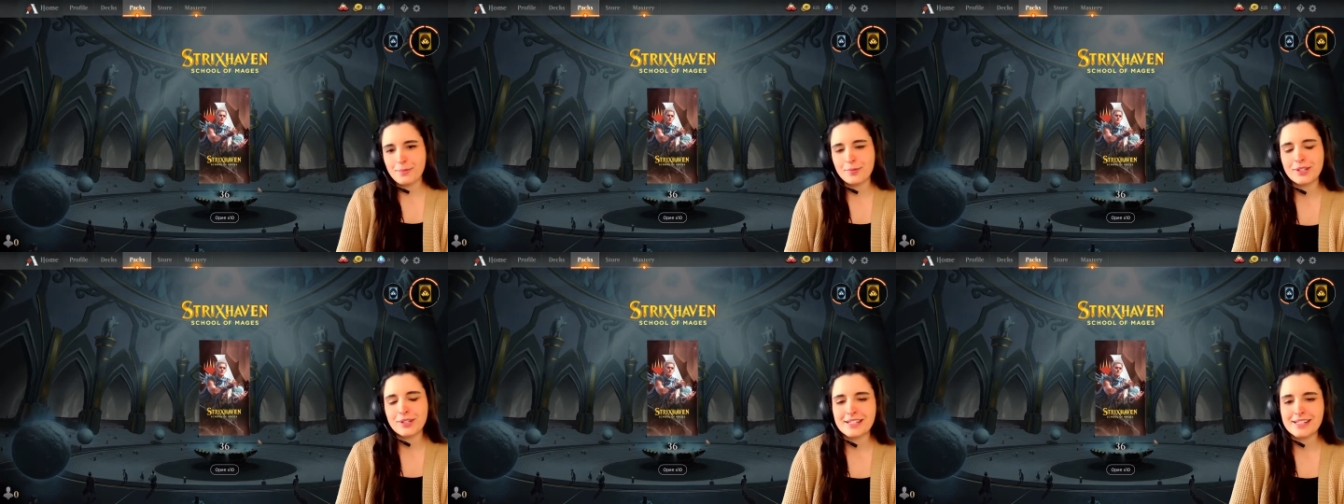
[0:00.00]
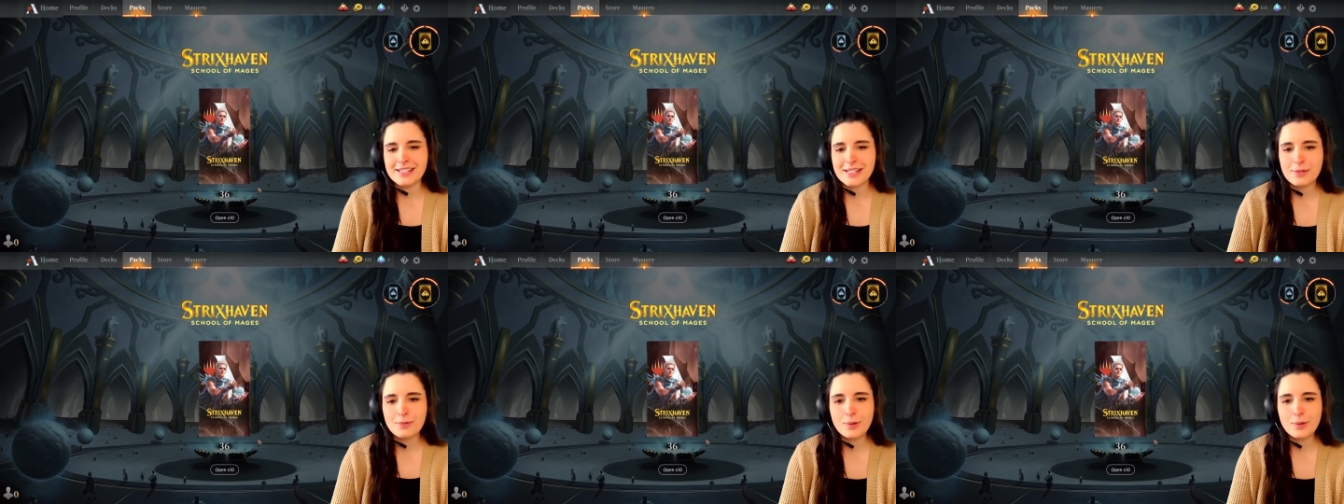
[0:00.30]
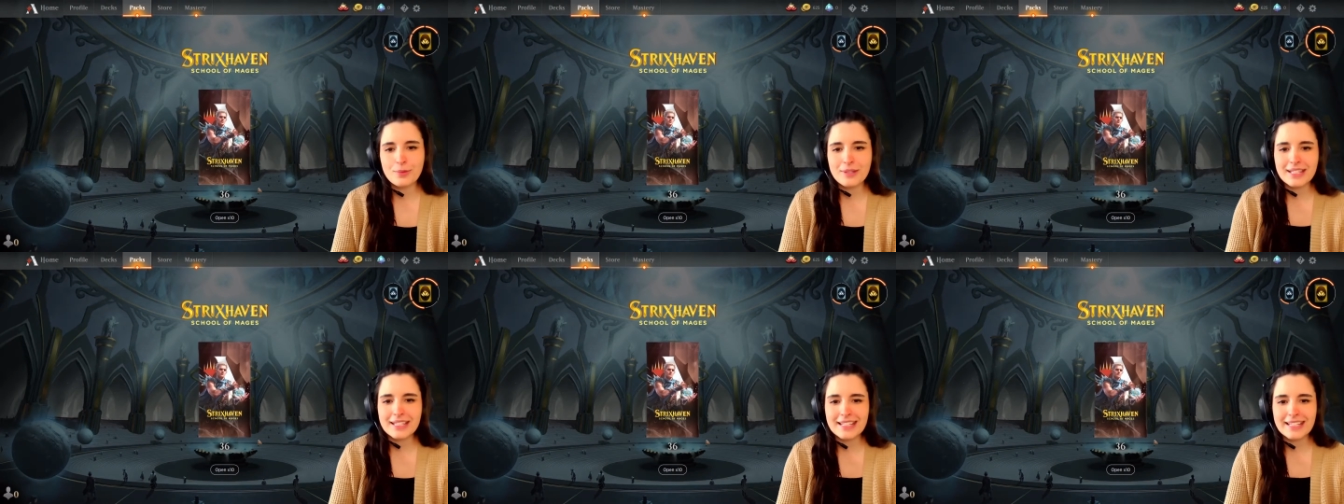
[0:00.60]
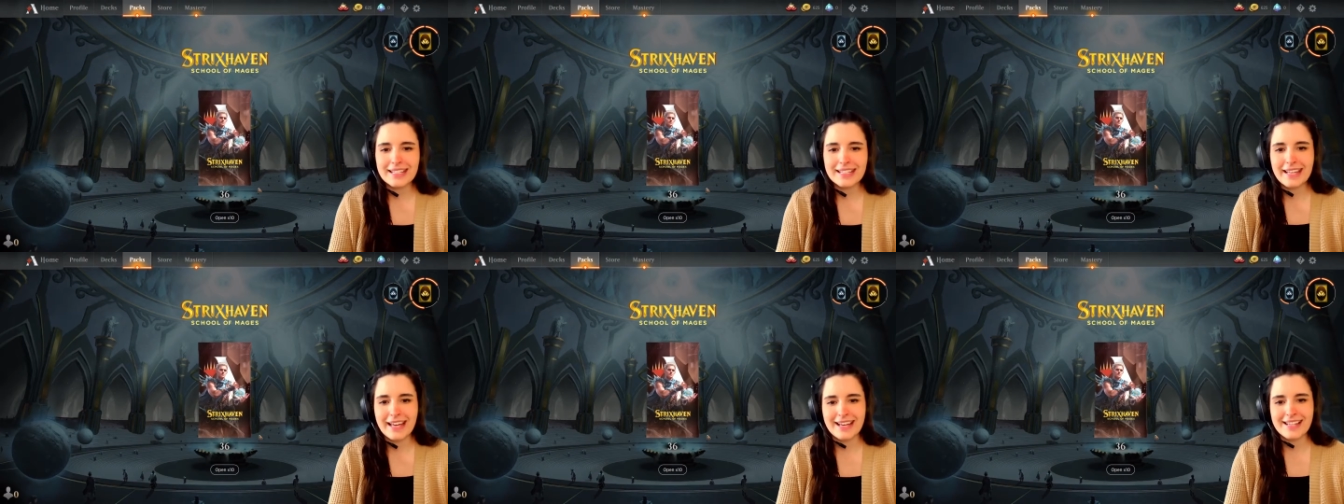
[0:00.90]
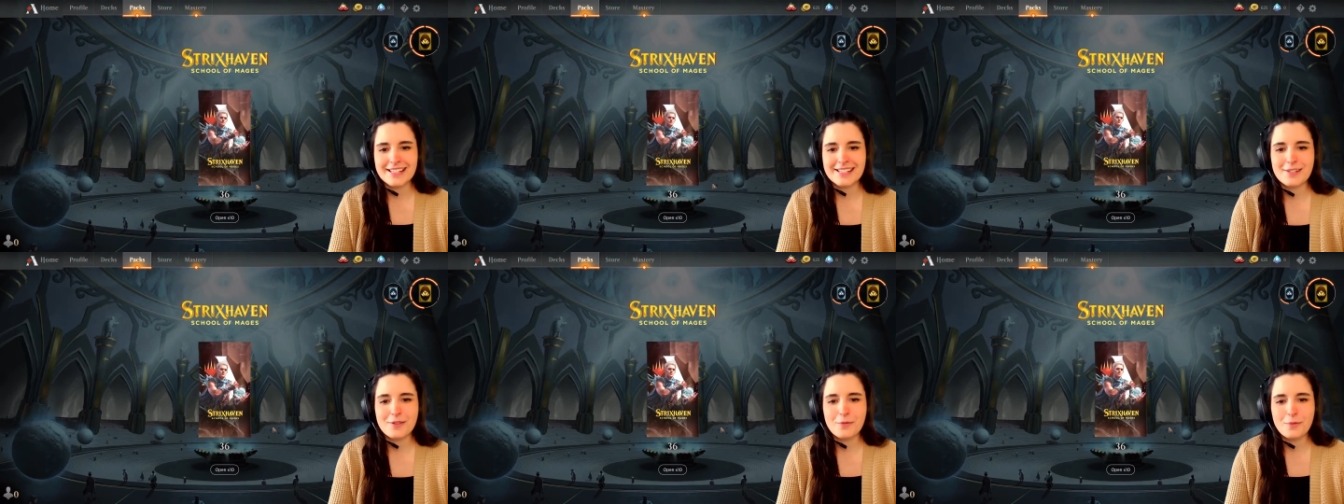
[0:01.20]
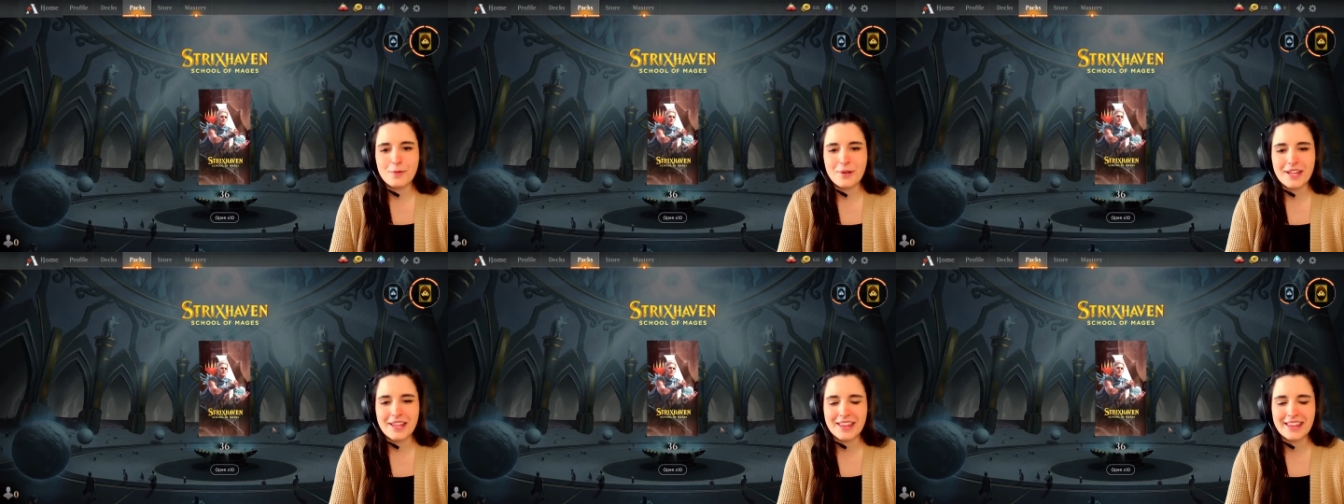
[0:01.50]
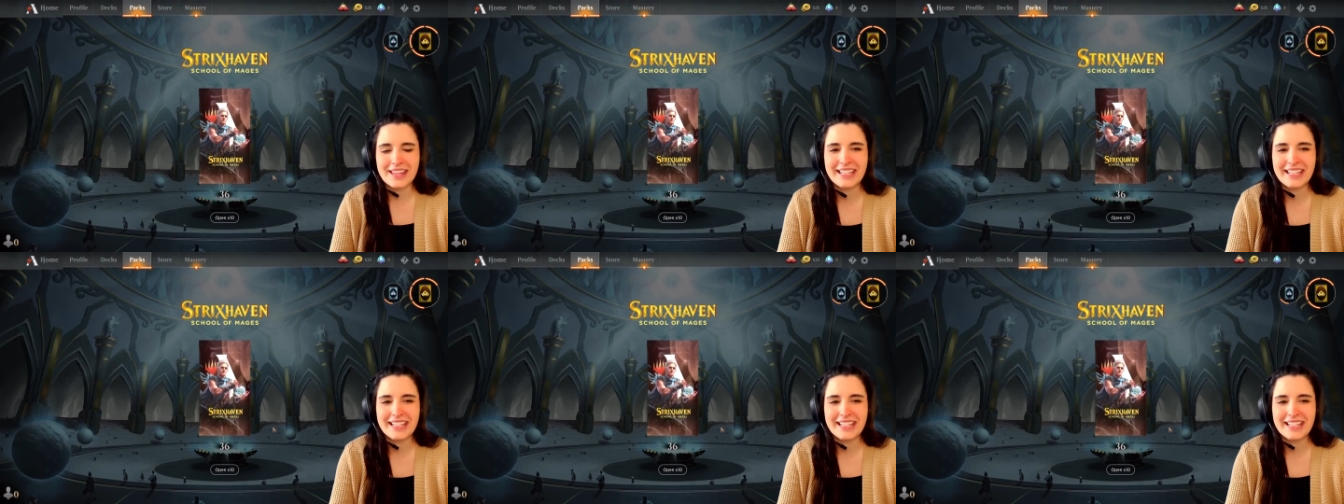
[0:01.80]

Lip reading: We're gonna see what we can get with